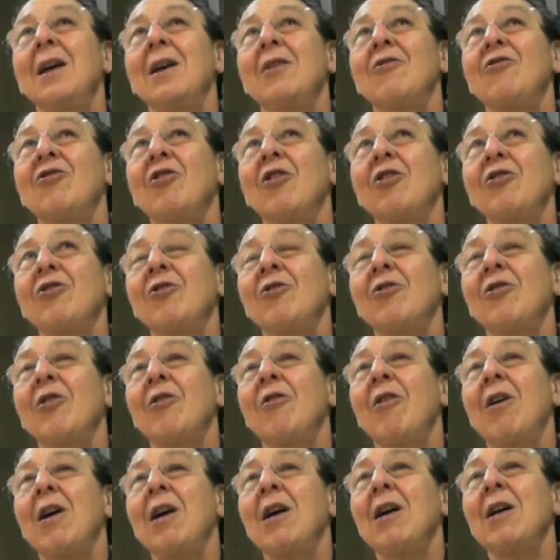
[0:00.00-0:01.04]
just
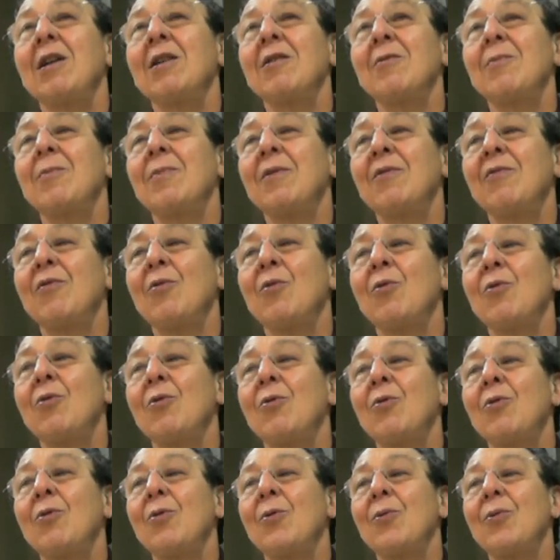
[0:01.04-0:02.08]
around
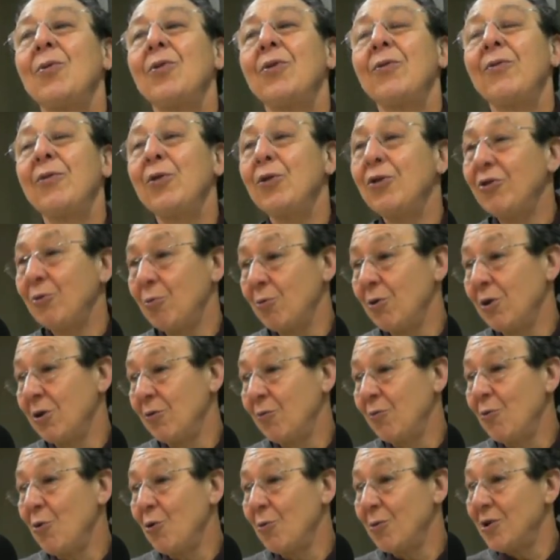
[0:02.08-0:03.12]
before the First
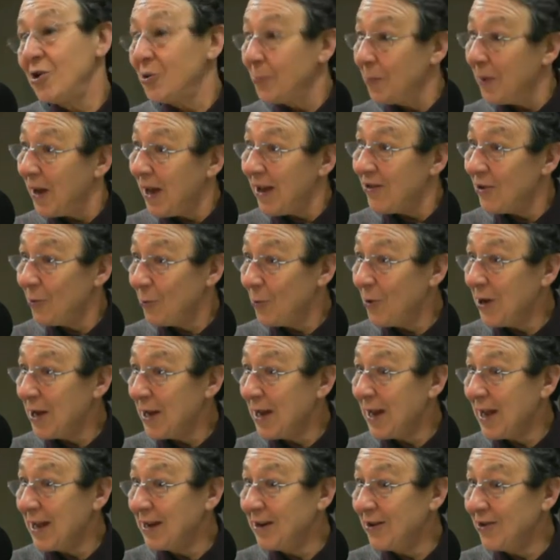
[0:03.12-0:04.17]
World War, which, by the
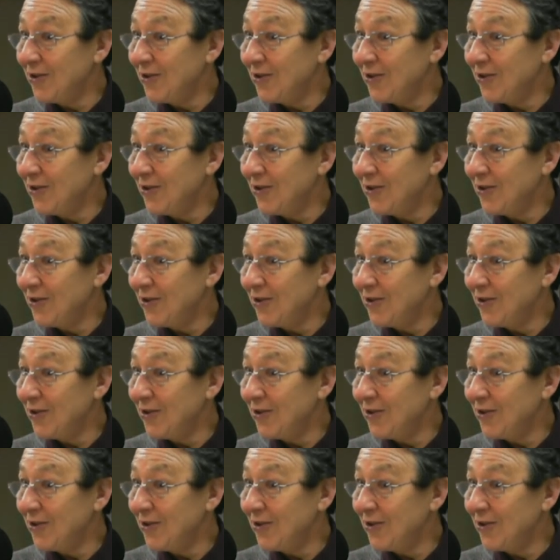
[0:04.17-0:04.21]
way,